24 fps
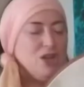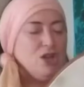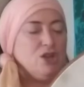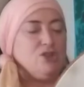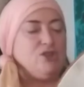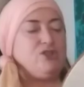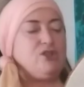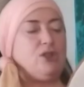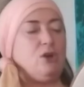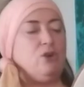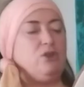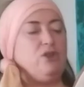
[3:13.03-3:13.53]

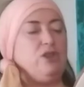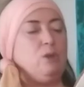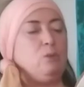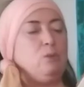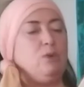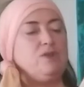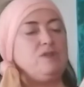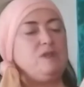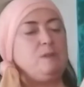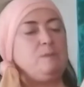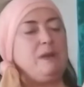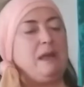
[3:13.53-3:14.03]
So you
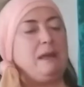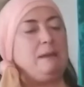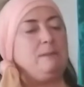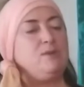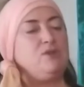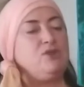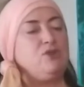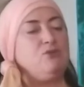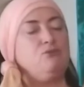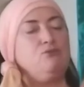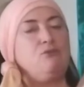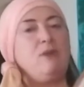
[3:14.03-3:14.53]
want to be able
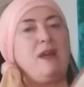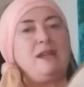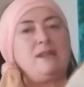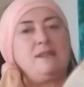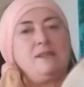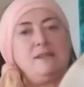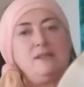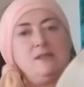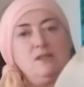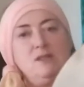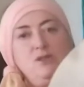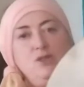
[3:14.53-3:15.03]
to
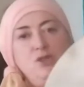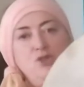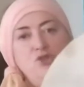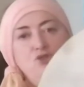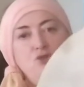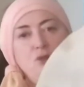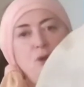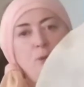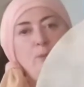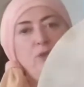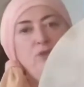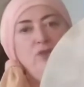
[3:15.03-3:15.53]
rest the
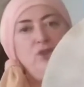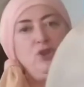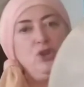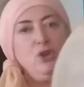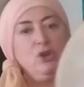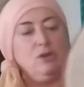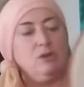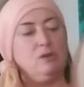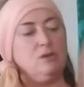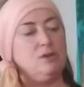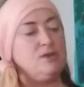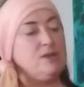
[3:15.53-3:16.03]
drum on the
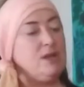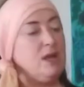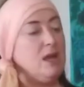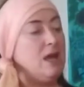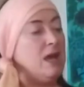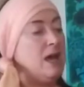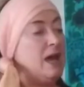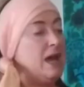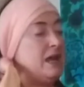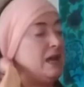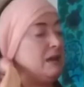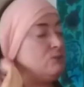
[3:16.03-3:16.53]
knuckles,
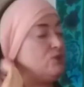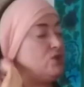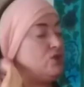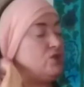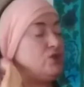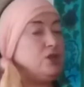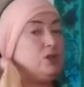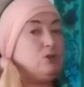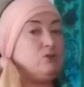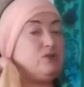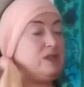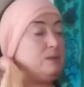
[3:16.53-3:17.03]
and I'm
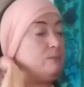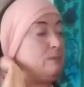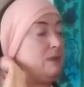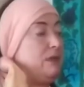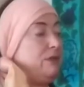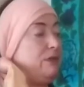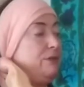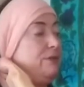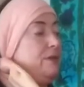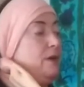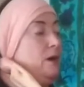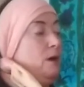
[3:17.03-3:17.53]
just using my
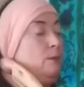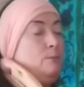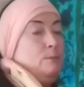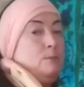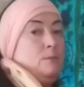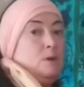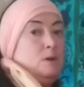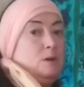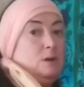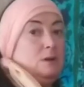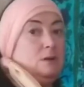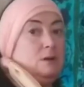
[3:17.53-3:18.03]

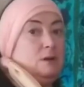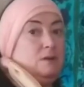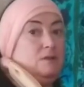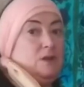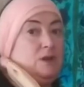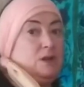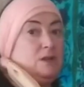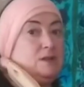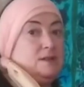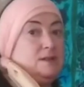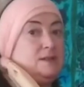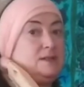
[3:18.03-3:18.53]
thumb, if
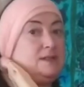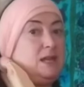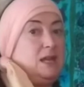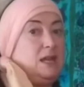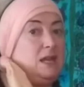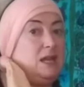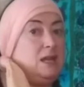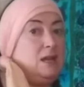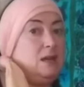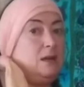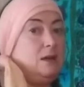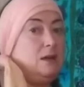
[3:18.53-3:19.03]
you can
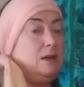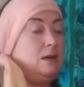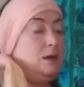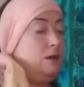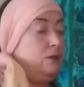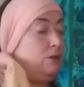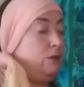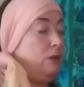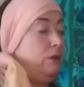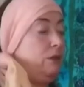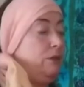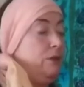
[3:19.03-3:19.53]
see,
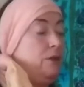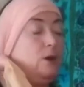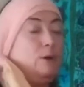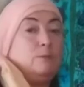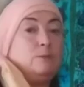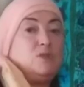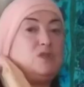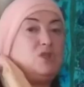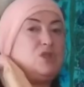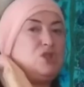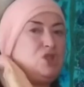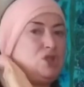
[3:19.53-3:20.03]
the
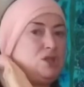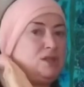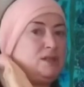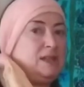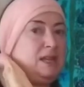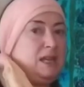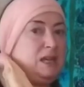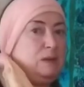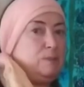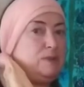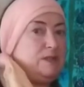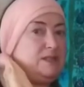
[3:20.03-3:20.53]
thumb to just
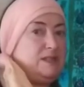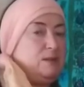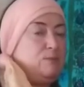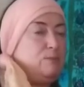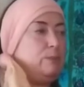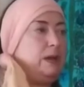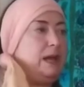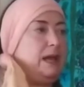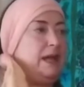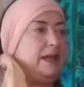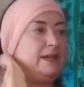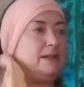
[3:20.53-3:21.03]
keep it in
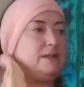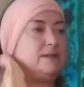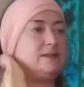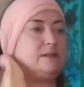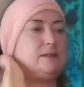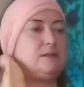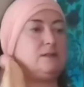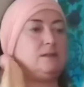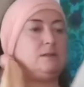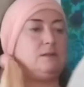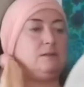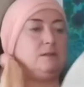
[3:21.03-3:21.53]

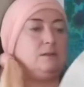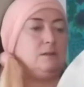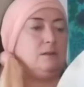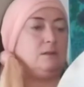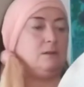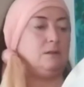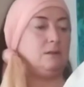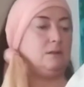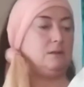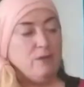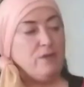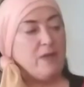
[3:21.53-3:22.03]
place.
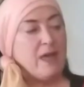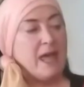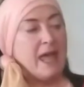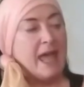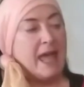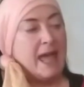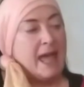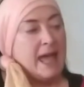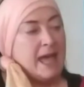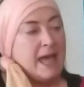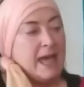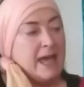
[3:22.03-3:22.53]
The
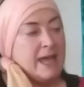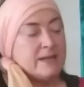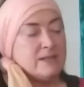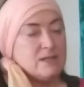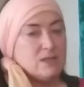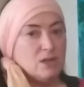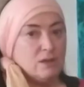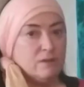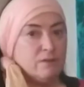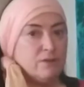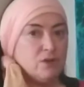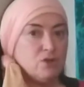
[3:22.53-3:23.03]
head
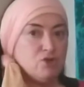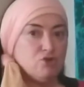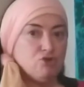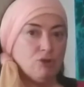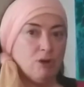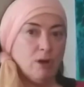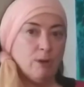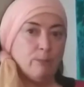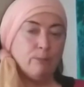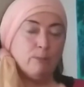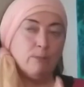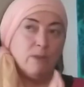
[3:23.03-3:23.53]
of the
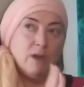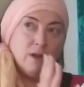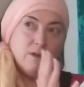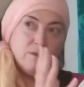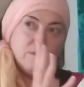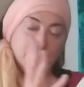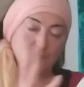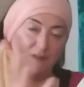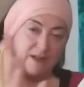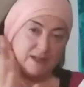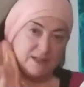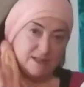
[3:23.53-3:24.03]
drum
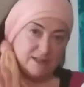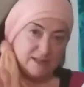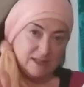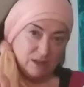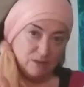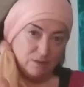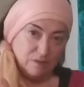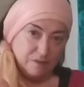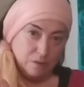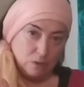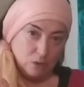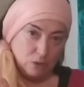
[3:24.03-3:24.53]

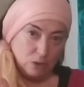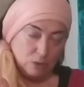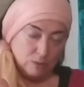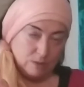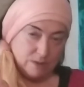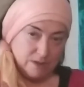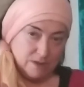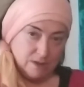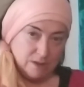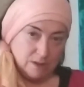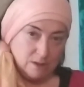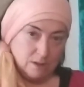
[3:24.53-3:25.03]
facing
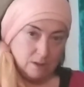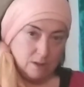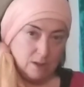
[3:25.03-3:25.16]
forward.